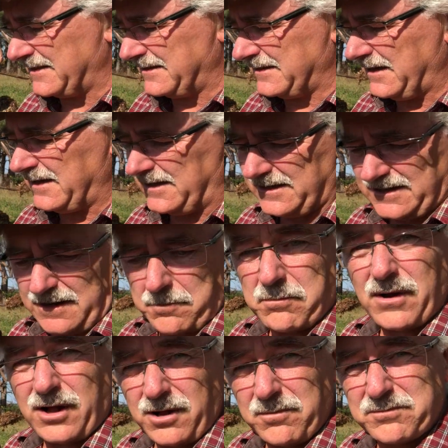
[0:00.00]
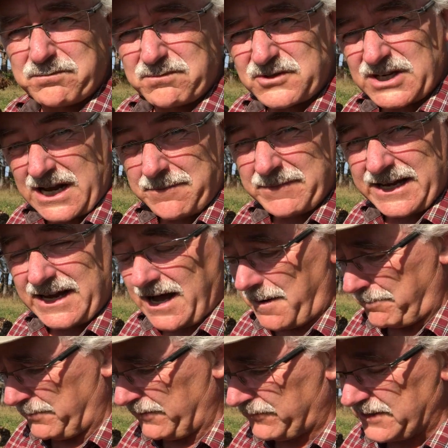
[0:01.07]
a bulb coming up
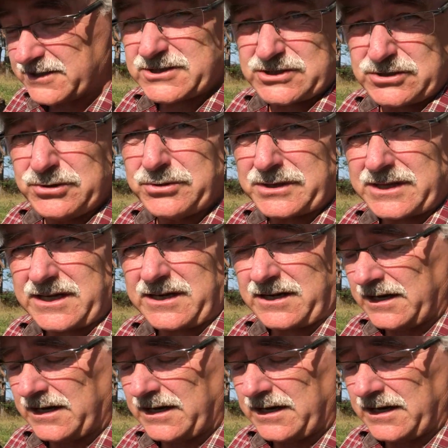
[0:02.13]
if there's too thick.